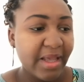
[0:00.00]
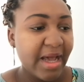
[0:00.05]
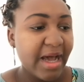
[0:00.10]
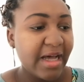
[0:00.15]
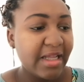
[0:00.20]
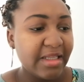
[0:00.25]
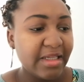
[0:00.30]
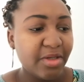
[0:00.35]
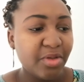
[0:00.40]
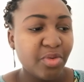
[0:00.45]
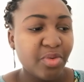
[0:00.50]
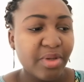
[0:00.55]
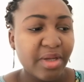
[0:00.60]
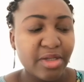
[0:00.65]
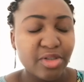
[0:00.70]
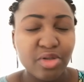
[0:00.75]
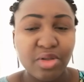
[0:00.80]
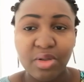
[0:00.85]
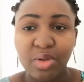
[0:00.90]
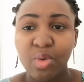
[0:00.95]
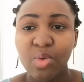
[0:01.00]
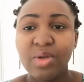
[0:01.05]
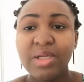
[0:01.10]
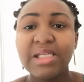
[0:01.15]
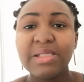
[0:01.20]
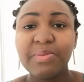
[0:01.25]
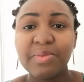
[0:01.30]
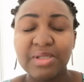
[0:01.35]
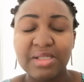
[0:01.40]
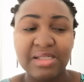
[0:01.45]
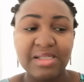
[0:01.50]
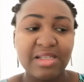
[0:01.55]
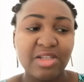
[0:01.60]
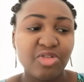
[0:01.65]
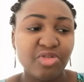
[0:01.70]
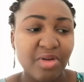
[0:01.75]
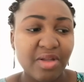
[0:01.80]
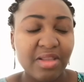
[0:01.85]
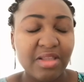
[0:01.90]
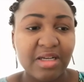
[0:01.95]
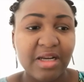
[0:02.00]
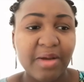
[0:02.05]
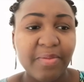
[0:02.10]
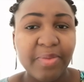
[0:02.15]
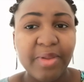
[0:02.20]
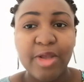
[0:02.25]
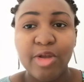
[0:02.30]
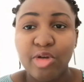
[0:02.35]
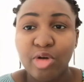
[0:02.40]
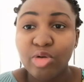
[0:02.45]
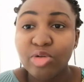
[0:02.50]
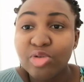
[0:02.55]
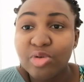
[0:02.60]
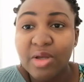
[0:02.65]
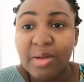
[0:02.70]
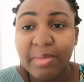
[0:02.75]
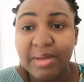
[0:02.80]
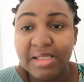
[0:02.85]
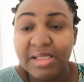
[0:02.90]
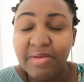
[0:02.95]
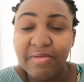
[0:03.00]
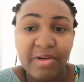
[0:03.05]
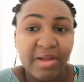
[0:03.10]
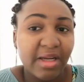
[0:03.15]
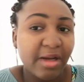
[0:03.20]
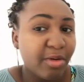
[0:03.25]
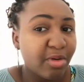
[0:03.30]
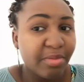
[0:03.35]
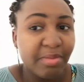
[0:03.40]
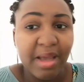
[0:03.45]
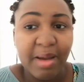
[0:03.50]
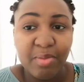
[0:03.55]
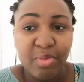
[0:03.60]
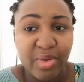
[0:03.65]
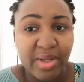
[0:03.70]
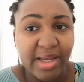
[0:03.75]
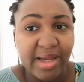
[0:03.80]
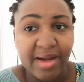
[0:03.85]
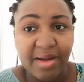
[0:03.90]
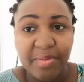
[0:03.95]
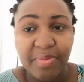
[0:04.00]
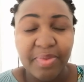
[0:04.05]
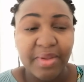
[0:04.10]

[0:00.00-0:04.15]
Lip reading: Hallelujah. So the Holy Spirit is the strengthener. Go to him and say, Father God, me, I'm weak.